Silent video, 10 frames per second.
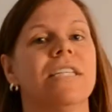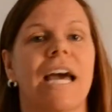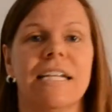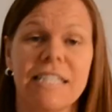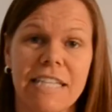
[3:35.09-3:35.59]

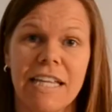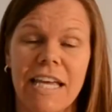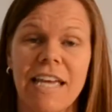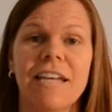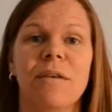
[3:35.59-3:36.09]
kind of
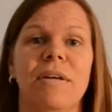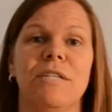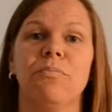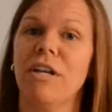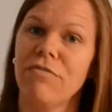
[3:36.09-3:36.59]
silly, but it's
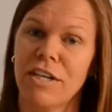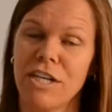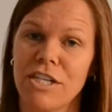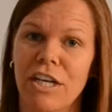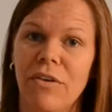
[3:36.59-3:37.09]
pretty fun to
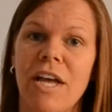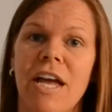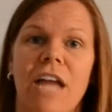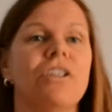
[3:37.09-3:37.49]
do. And you're